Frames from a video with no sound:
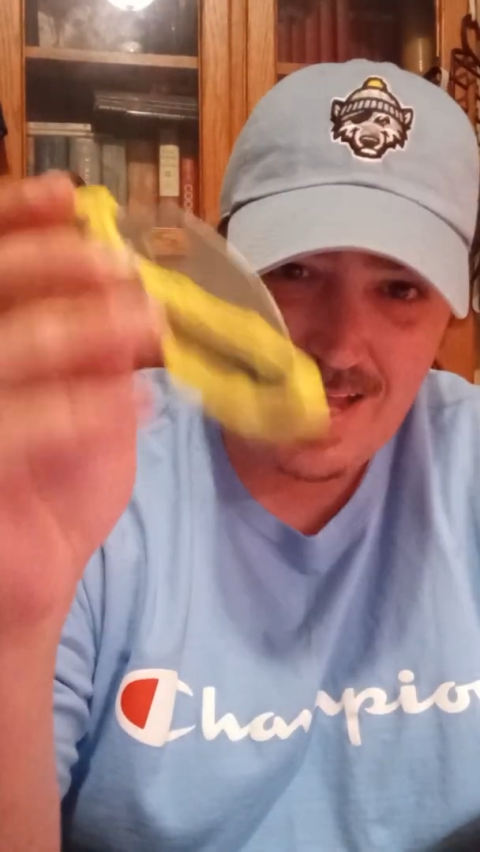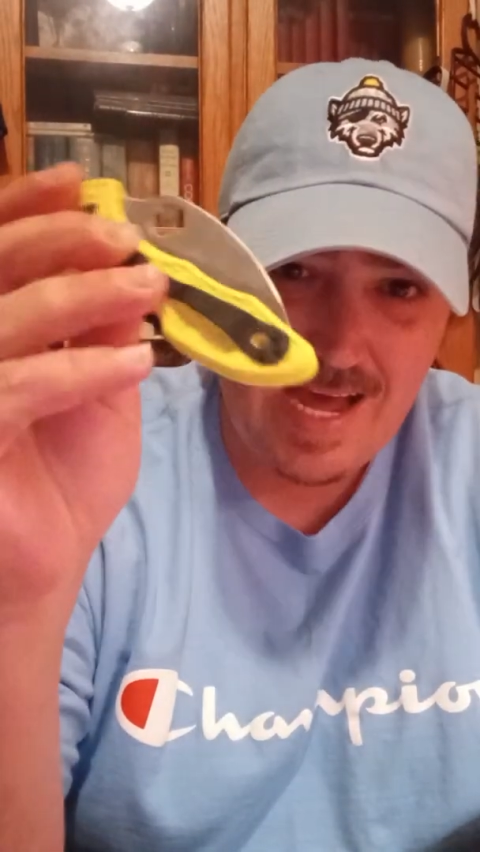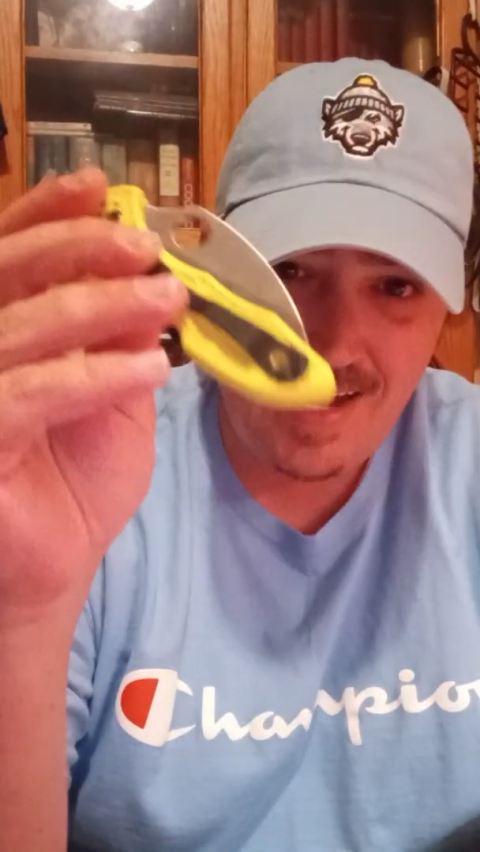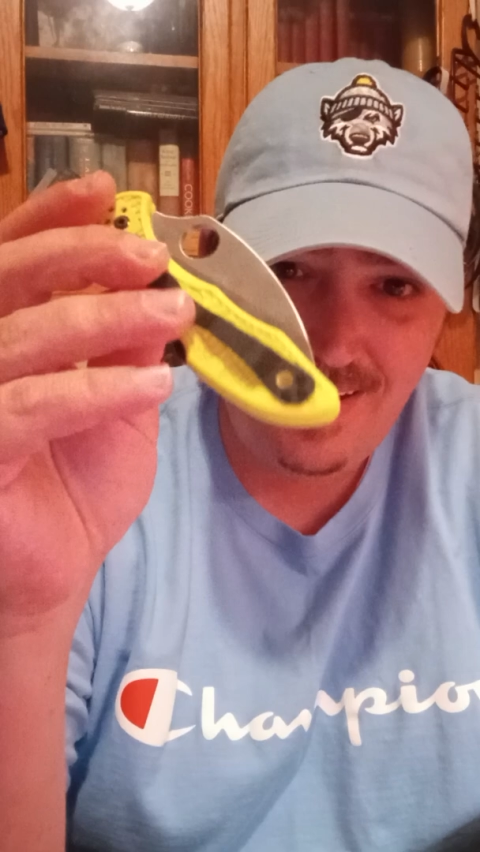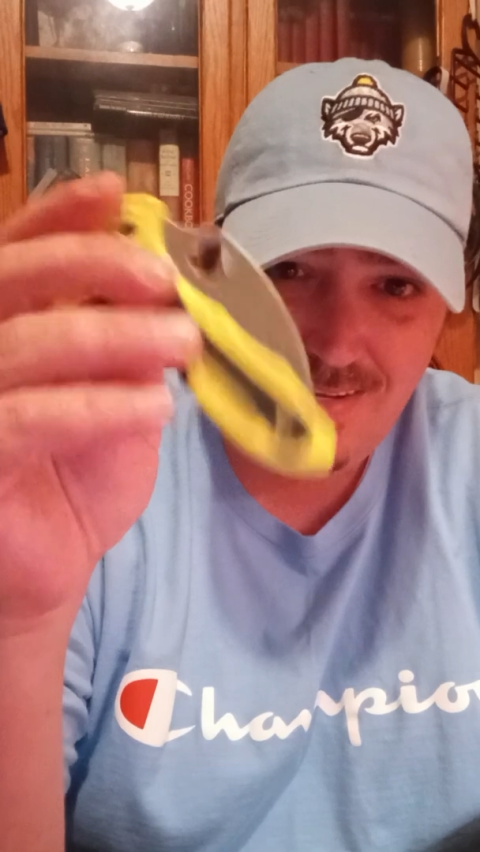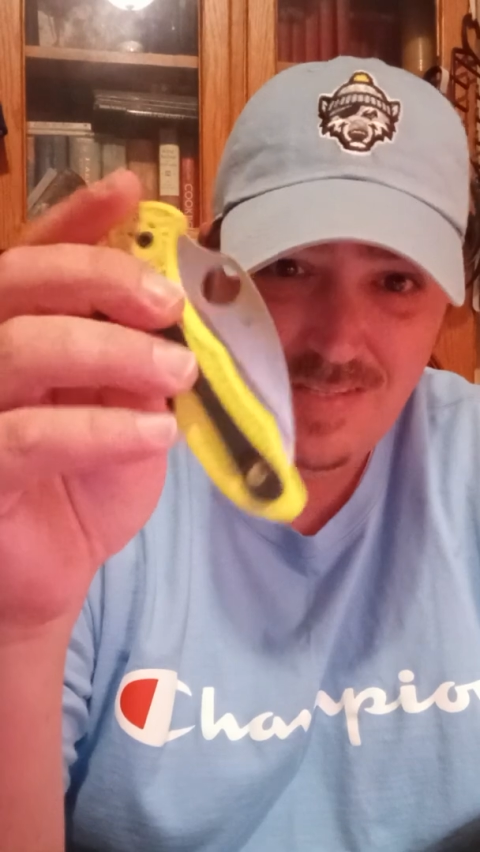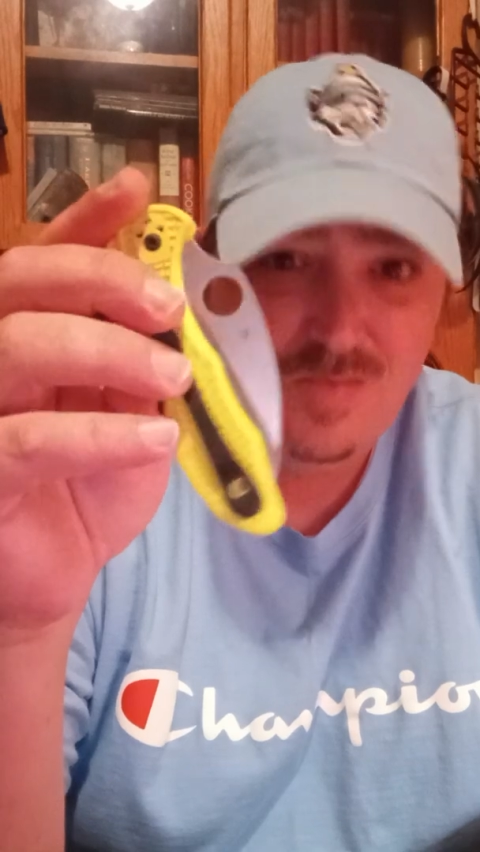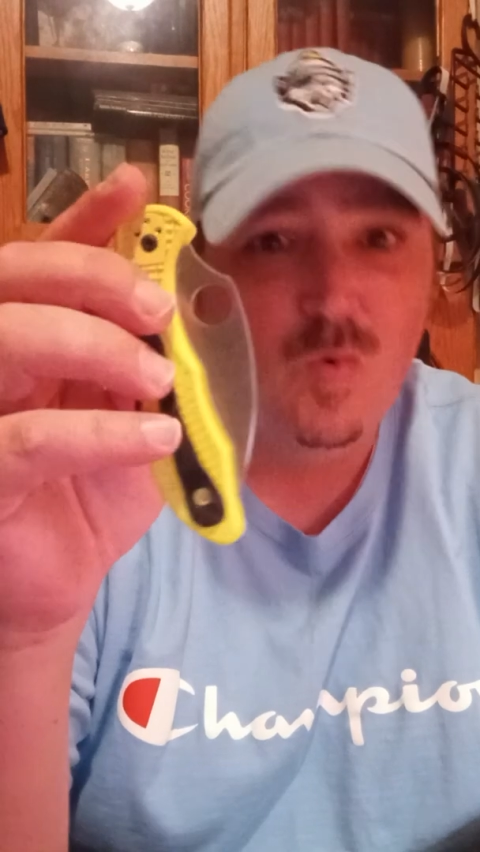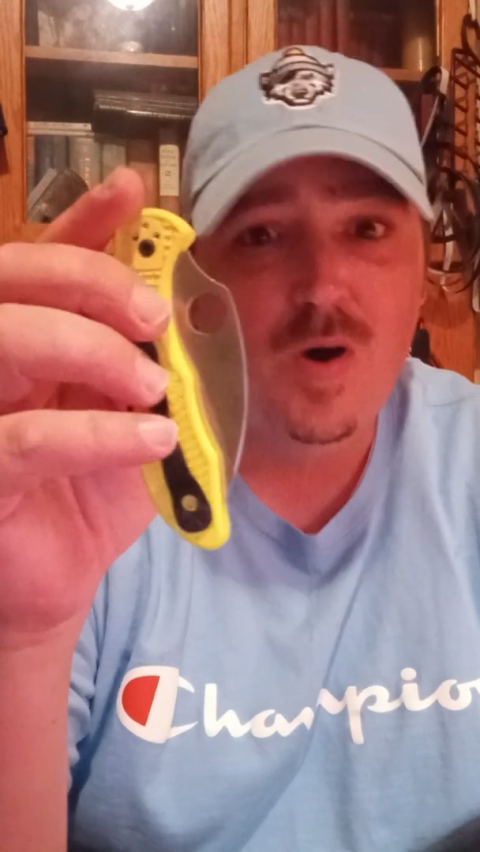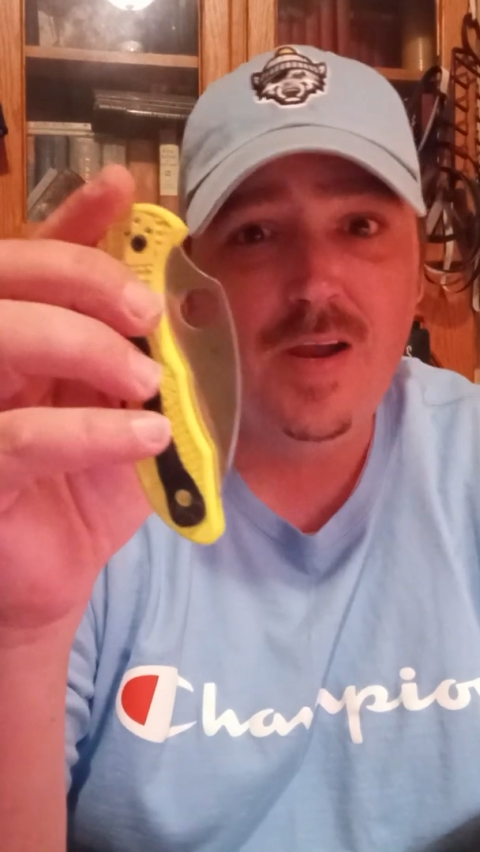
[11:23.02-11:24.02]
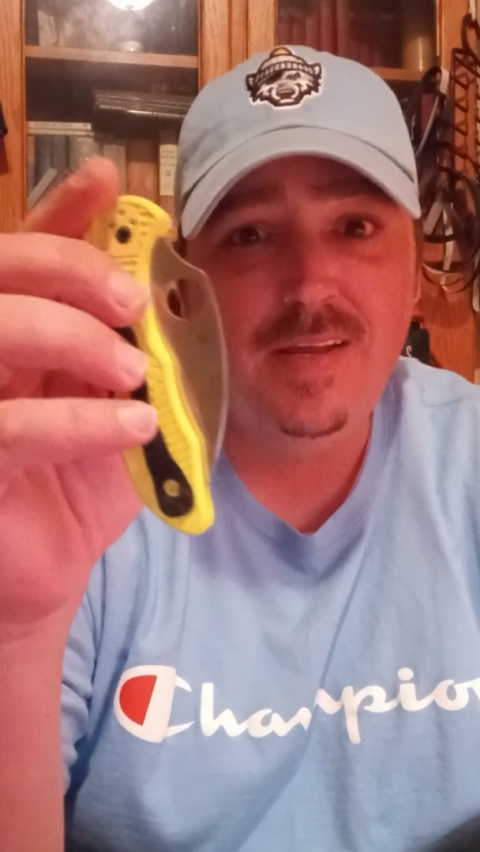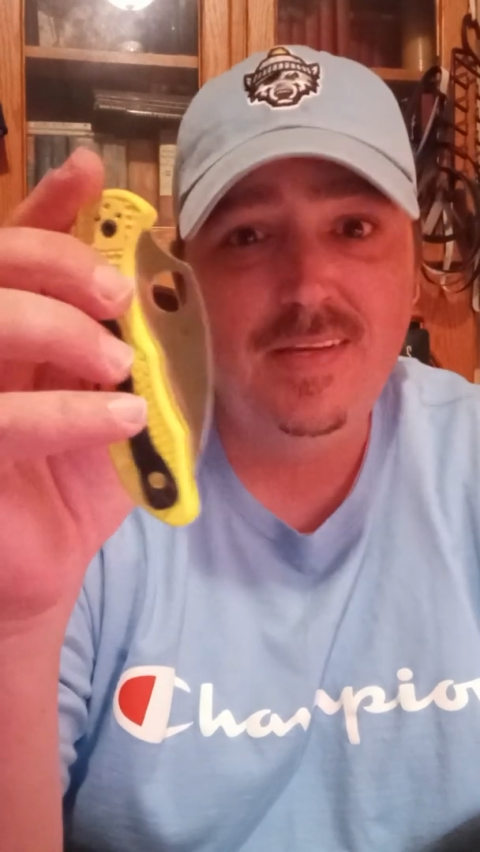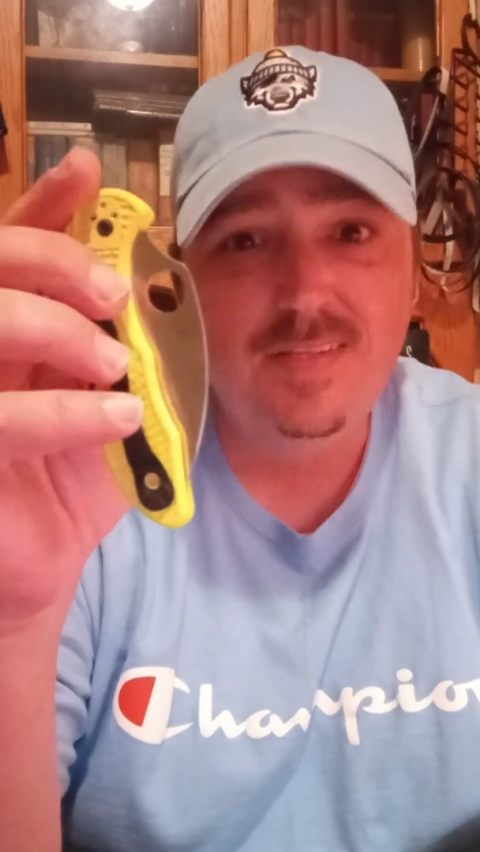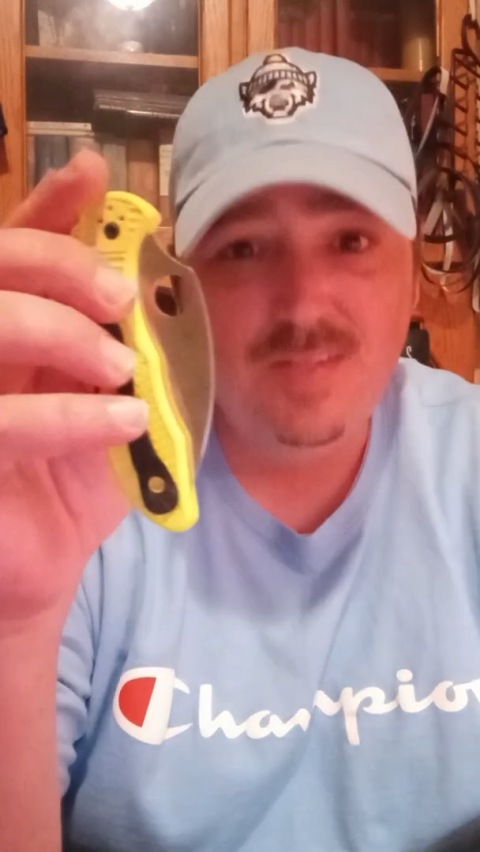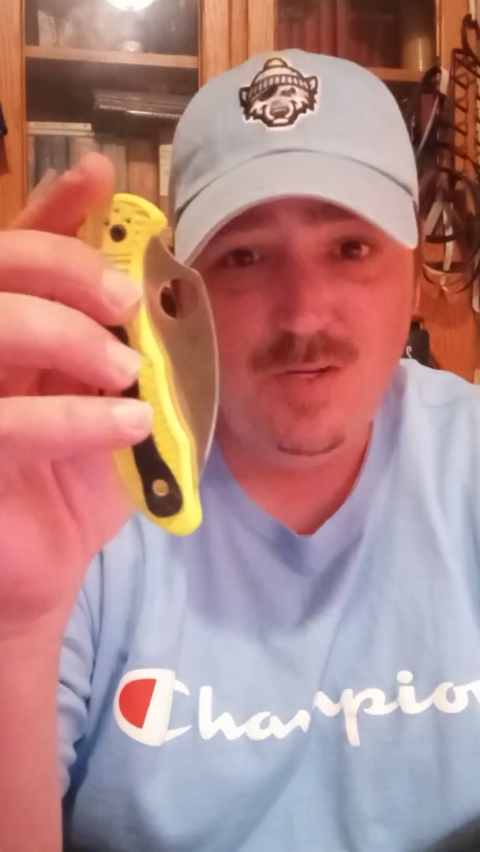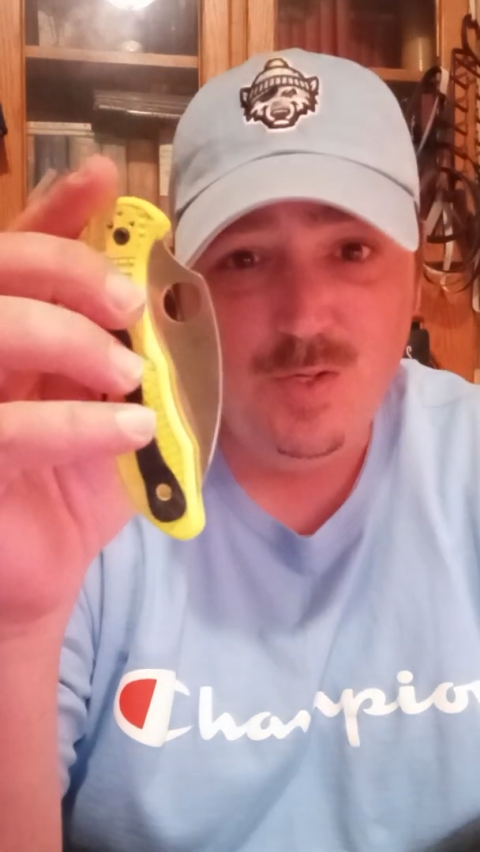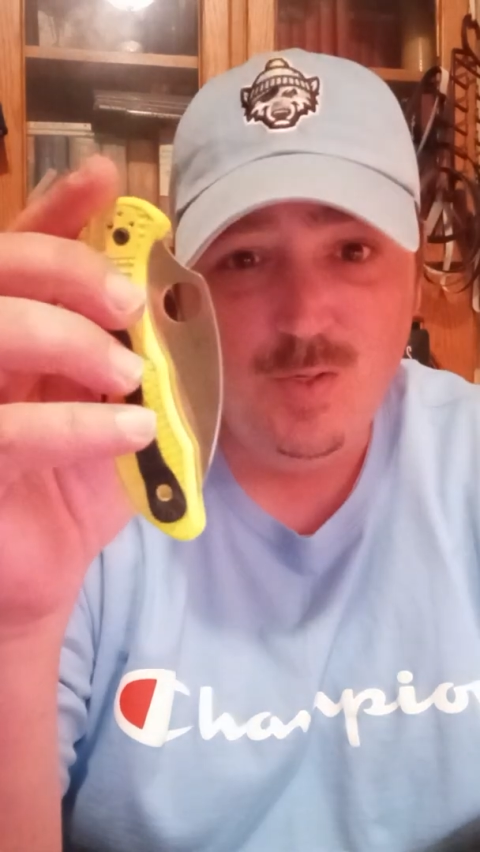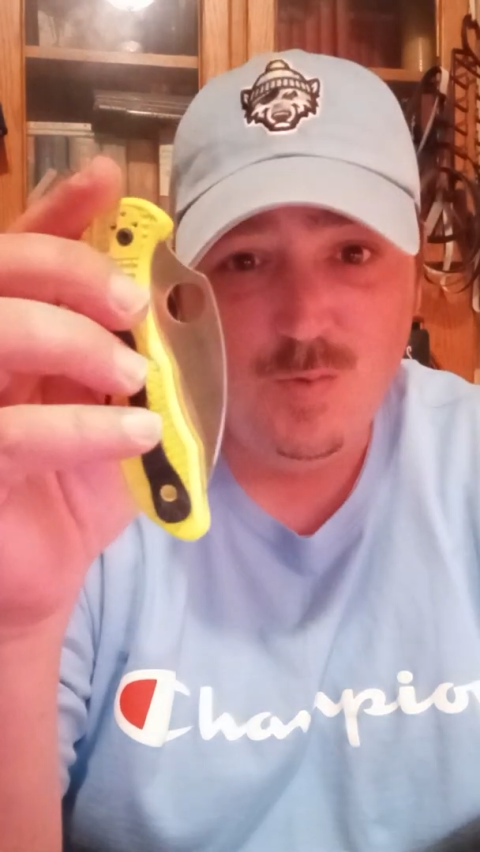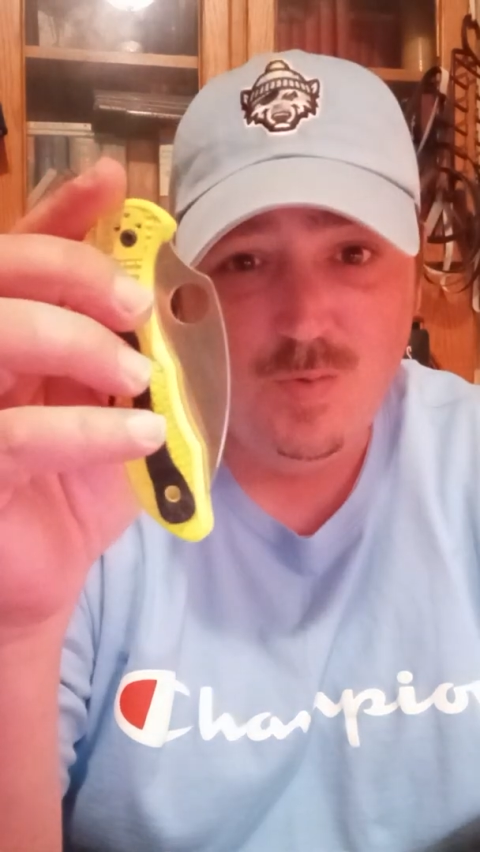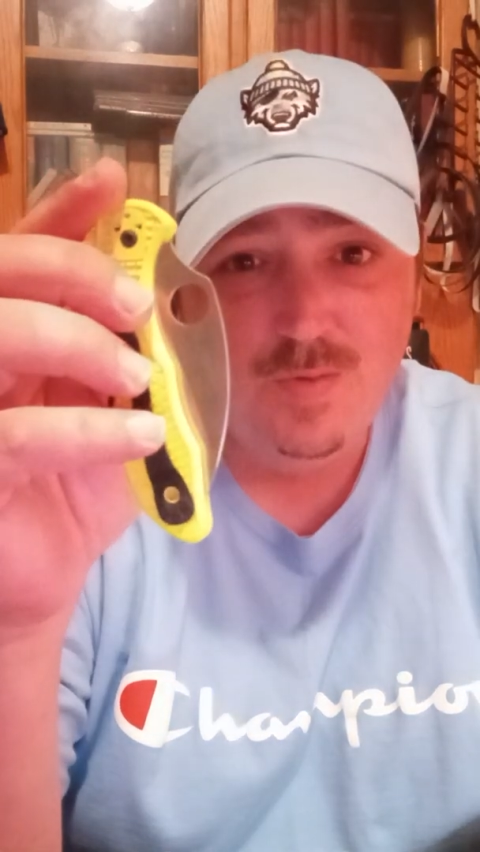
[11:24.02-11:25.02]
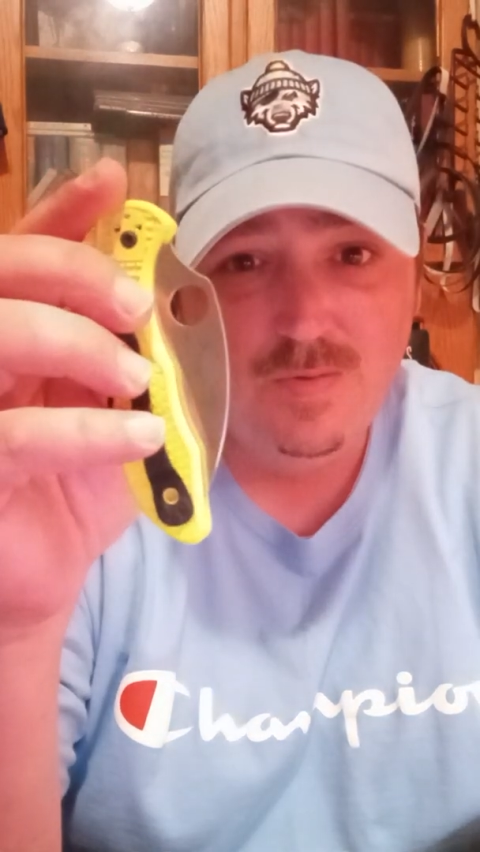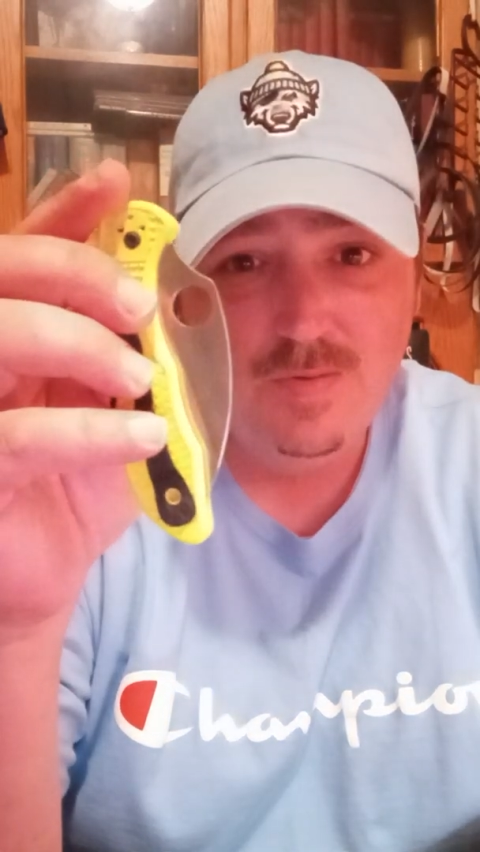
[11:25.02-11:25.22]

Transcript: That is what is new